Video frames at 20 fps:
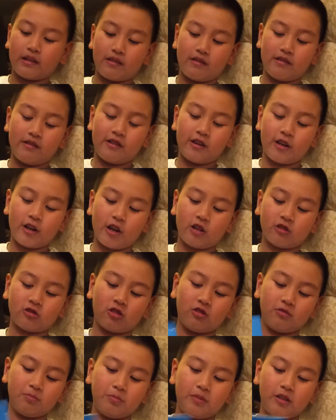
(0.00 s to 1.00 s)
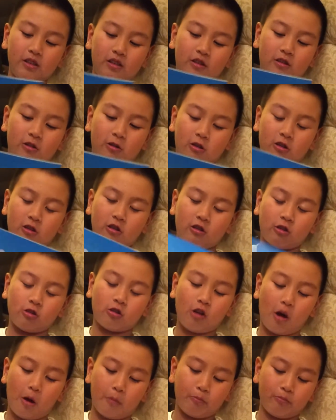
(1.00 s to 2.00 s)
Today I'm going to
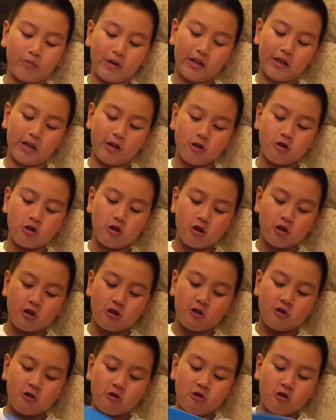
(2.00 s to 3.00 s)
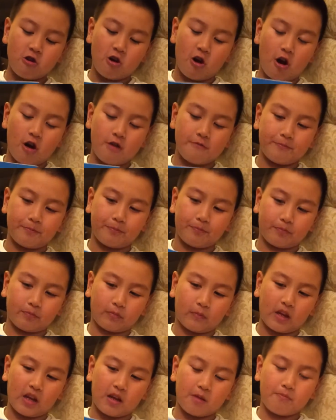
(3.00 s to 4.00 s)
be reading
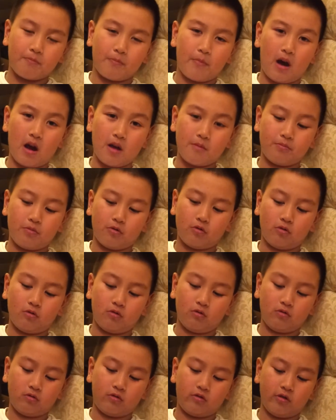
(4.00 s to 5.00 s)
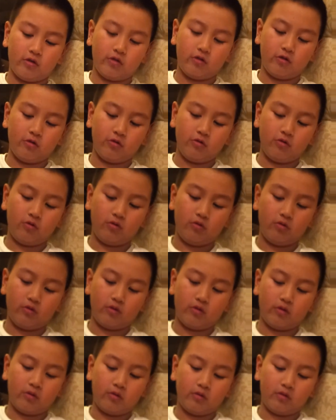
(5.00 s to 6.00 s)
a Bible to you
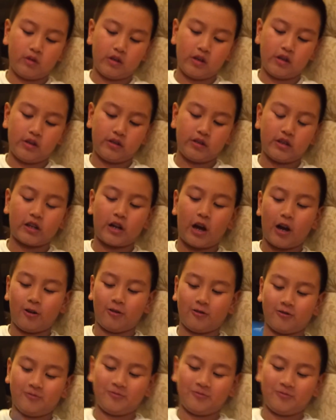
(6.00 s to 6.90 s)
in Tagalog.